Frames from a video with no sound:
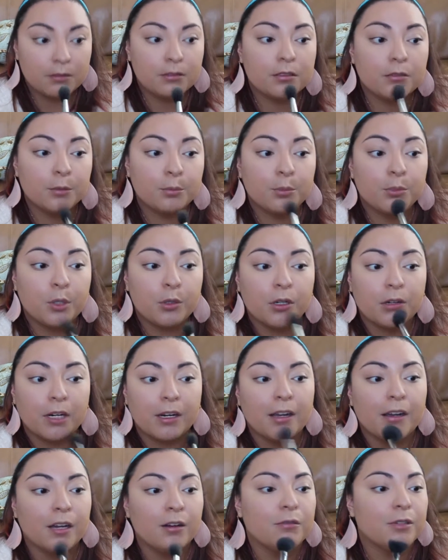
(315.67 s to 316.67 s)
to pour
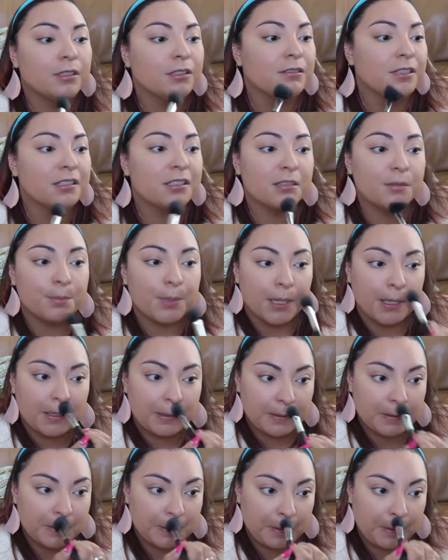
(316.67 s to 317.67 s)
out and
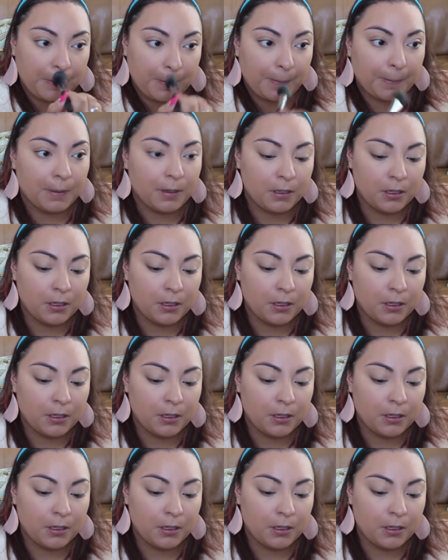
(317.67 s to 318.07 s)
dispense, so